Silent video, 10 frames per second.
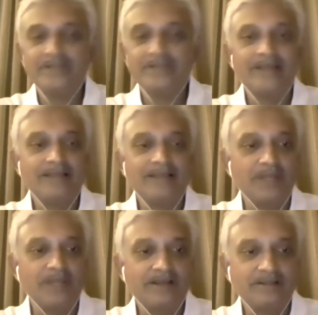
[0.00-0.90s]
thanks,
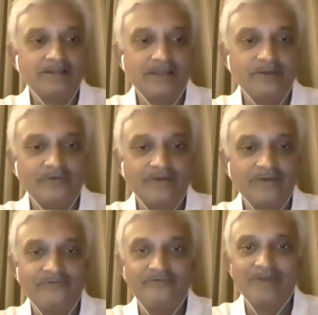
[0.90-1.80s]
Malaika. Thank you for a
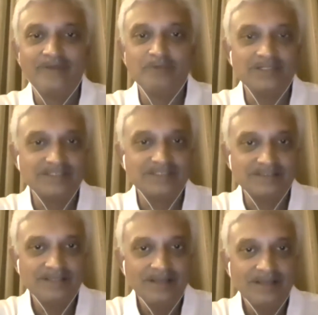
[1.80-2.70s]
fabulous
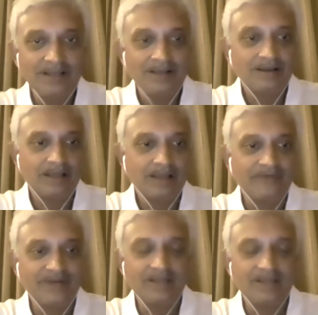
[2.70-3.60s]
and
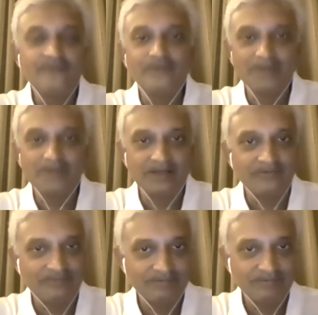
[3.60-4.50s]
very
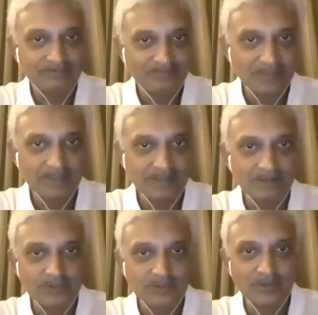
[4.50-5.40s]
informative
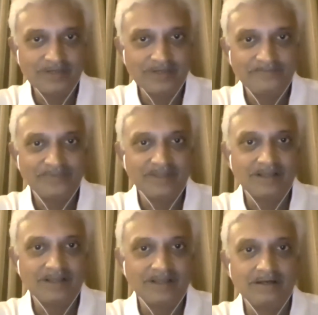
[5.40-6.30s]
talk
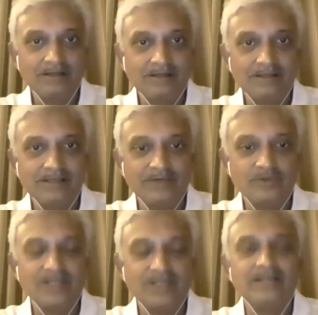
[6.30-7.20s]
and uh, it
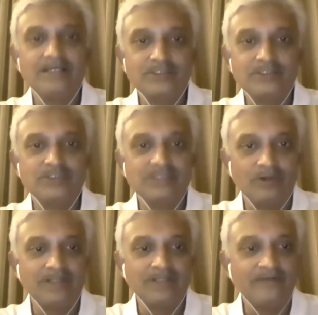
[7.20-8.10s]
was really nice to see
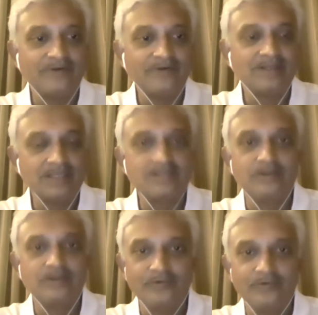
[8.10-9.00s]
all the different things that
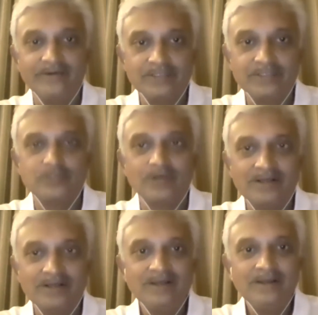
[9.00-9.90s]
you've done. It's
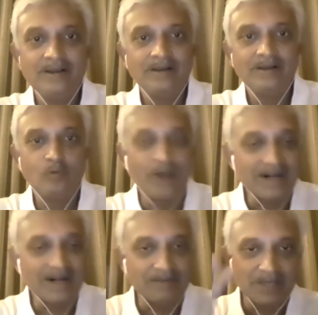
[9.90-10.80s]
not
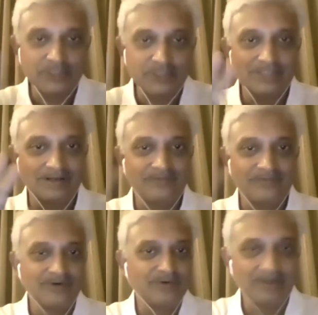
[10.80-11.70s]
one dimensional, if
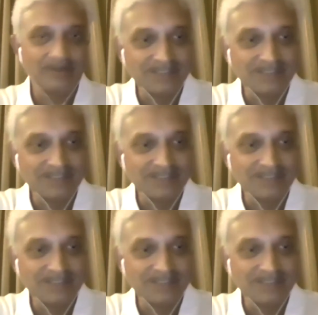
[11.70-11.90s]
you know what I mean.